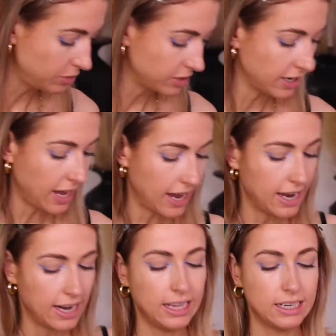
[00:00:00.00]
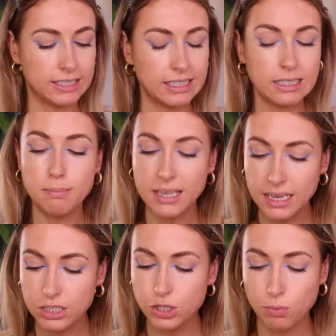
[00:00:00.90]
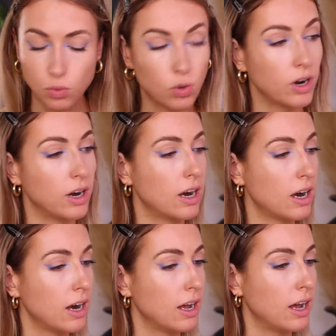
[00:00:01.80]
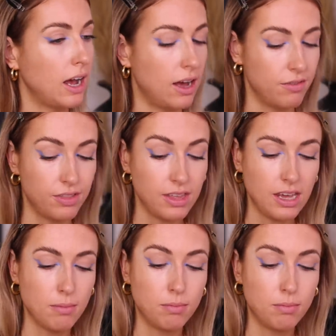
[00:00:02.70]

I'm just gonna add a little smidge more of the